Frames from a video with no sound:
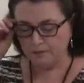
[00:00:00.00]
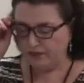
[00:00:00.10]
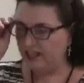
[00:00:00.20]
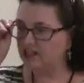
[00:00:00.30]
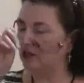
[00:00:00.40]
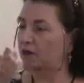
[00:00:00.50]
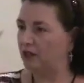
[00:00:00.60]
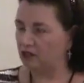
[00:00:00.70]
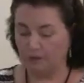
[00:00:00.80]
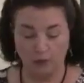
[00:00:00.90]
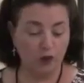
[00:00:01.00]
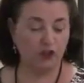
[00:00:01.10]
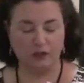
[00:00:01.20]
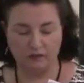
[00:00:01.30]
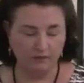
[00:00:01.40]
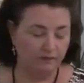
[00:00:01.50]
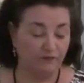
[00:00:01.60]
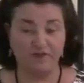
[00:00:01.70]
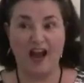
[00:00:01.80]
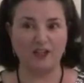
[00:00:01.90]
these abortion
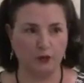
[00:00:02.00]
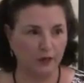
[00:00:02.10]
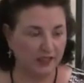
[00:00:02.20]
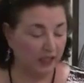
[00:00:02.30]
factories